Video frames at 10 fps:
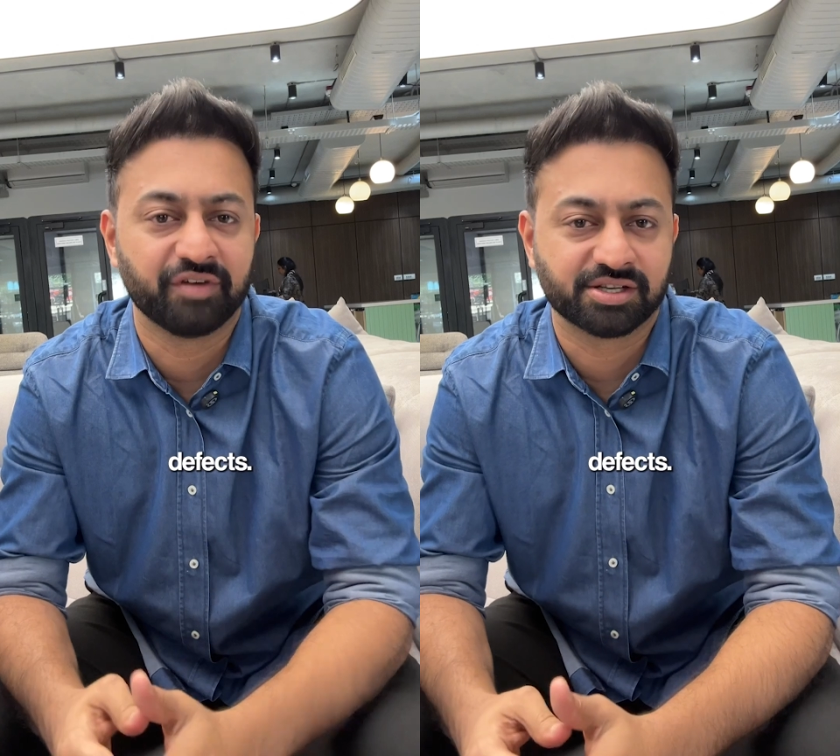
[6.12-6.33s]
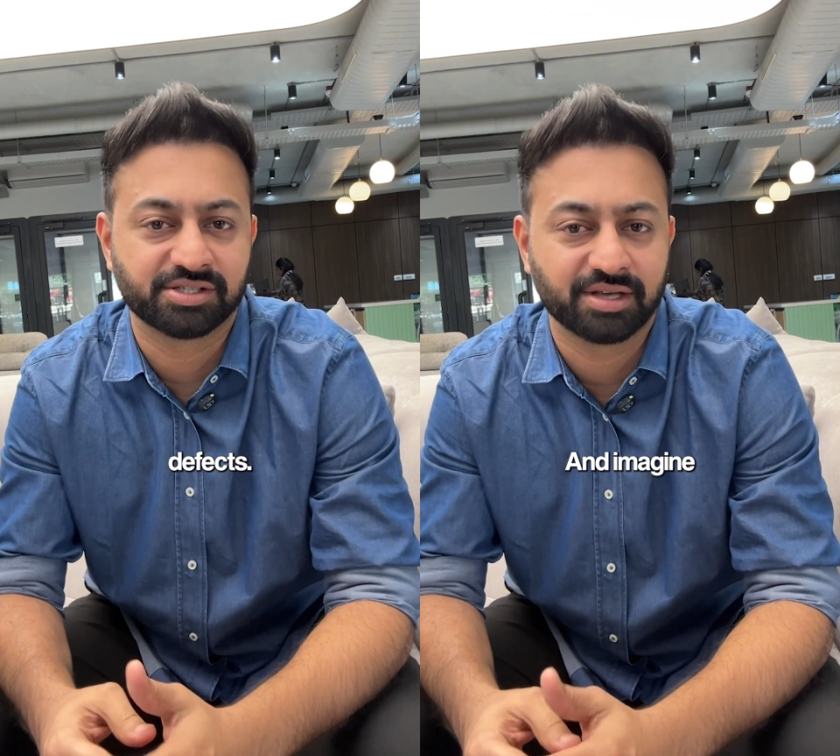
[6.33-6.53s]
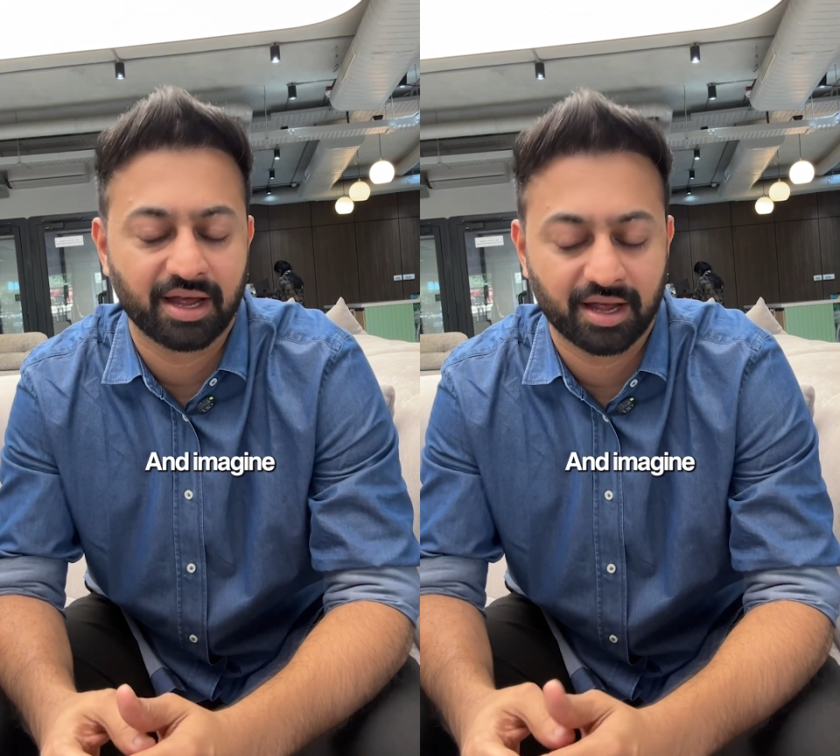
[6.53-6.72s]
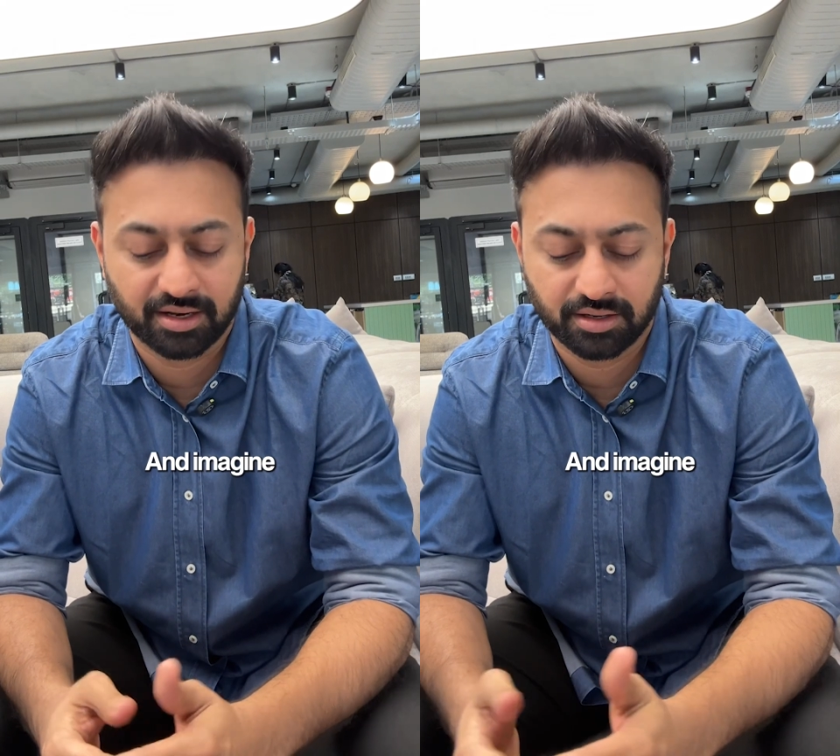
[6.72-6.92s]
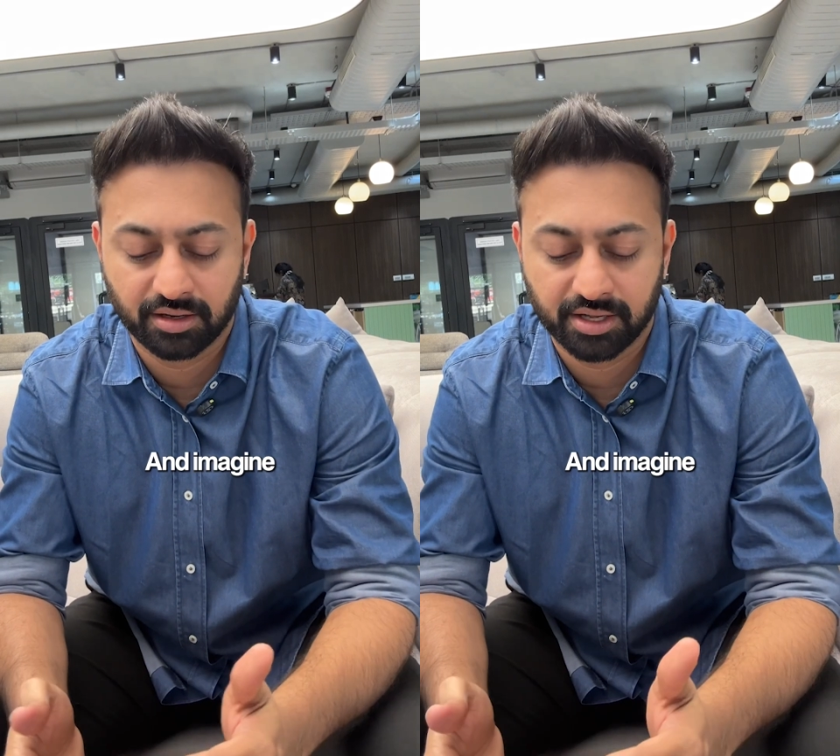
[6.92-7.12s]
defects.
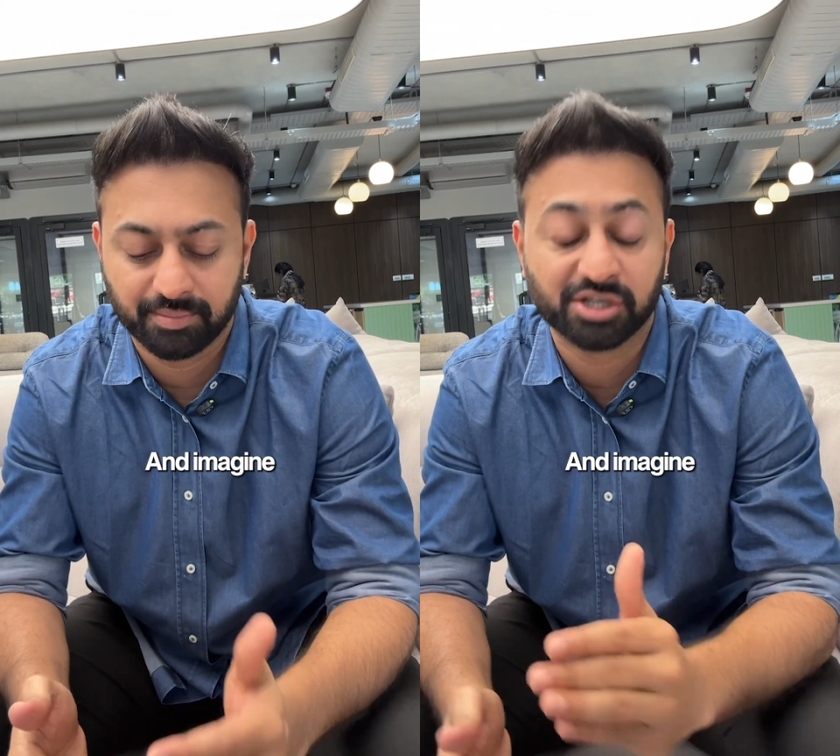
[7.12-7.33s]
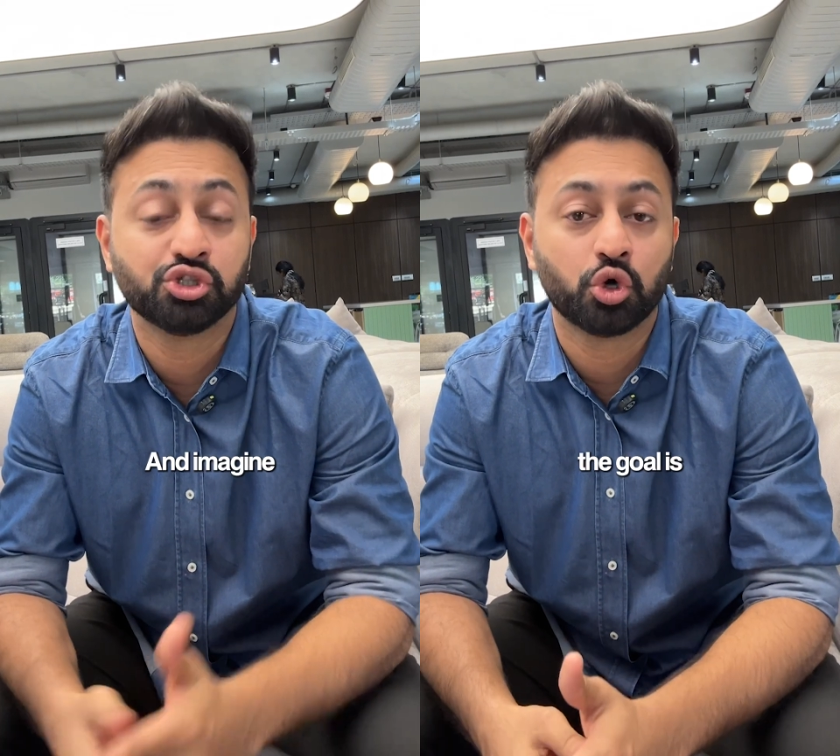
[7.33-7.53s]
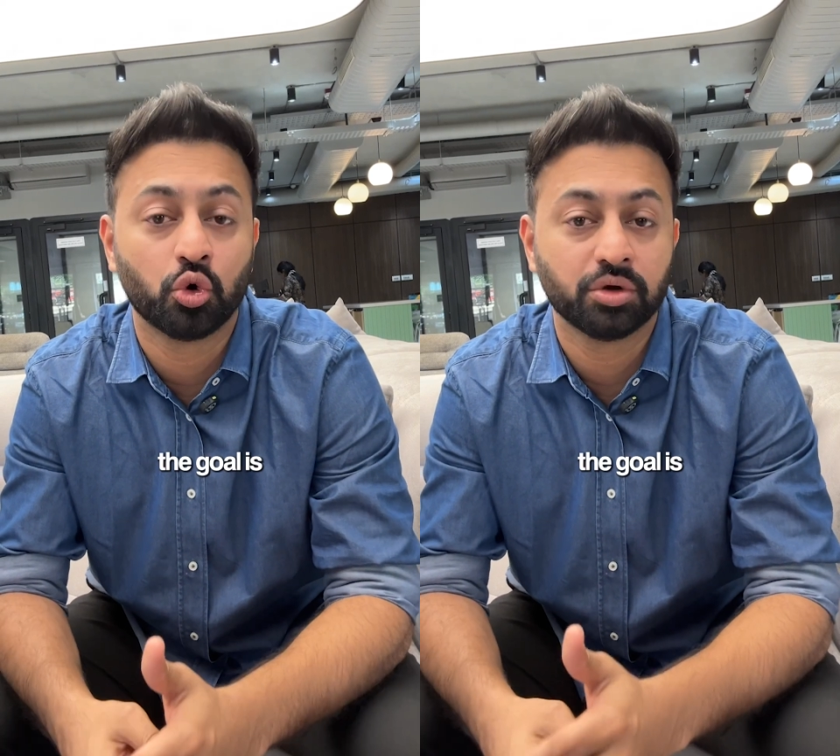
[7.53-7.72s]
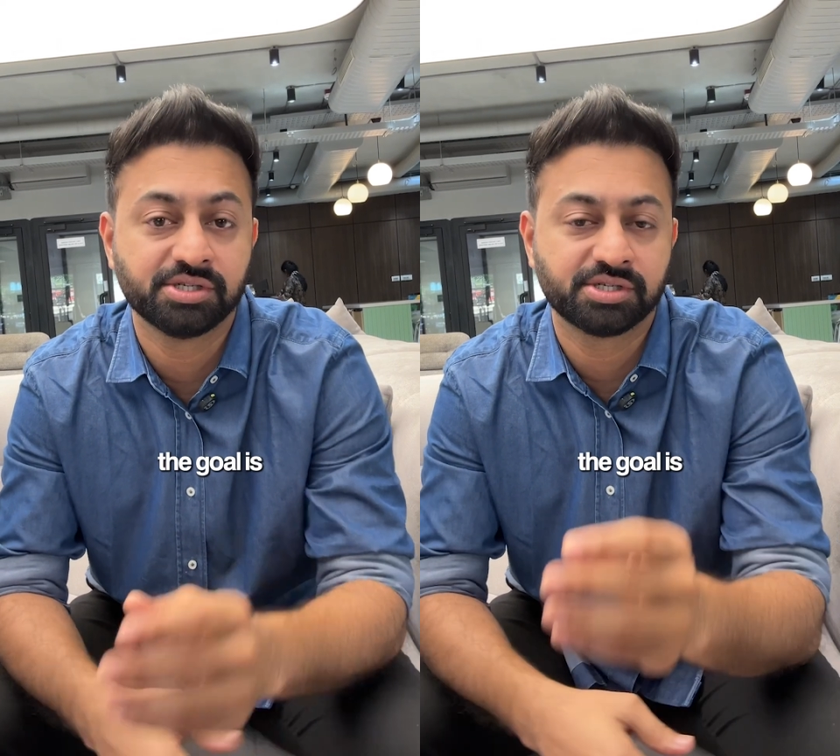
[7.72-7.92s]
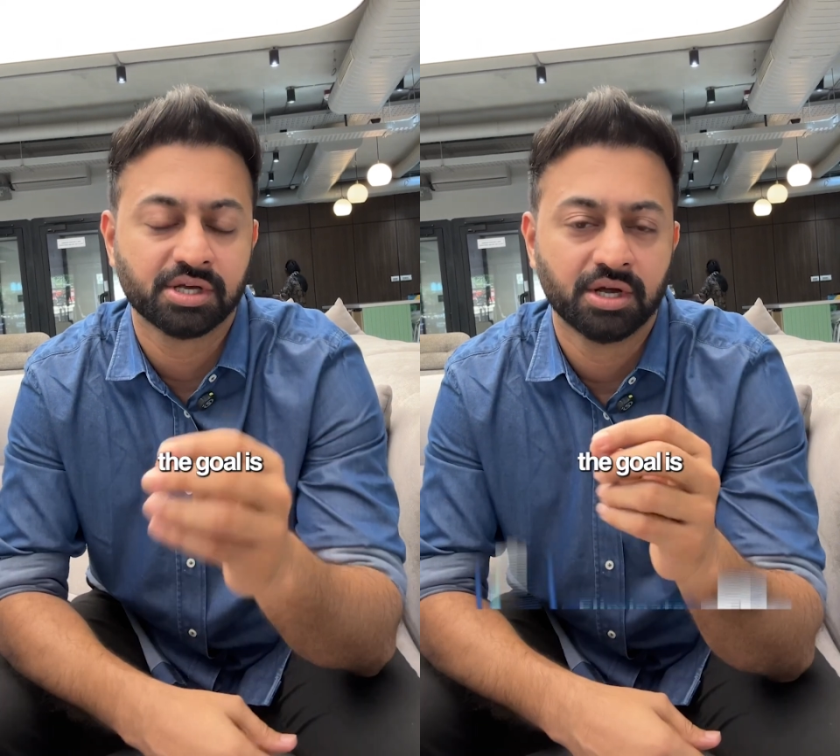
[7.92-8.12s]
And imagine the
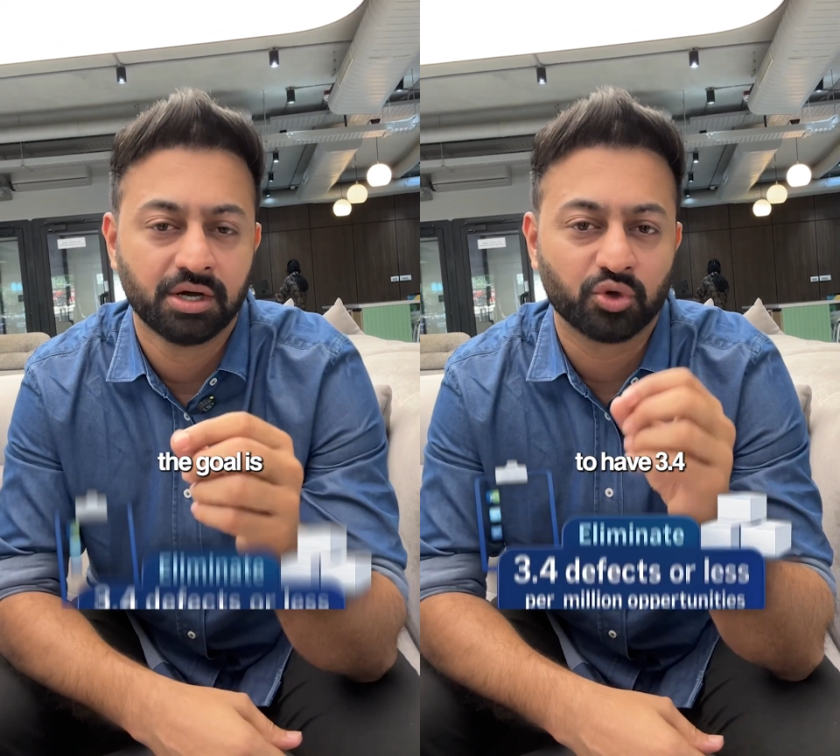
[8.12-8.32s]
goal is